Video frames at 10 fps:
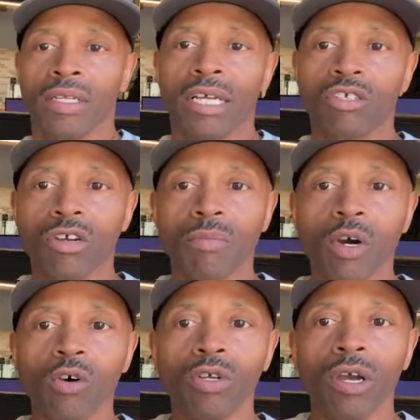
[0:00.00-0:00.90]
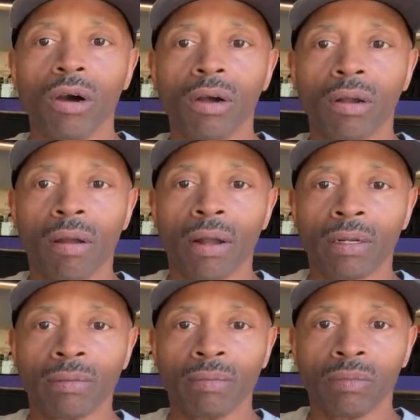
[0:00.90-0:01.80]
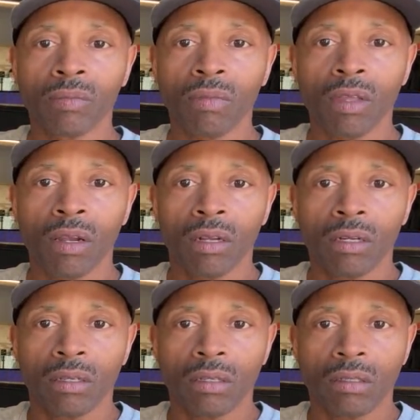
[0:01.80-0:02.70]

That's her bowl, y'all. Eat your veggies.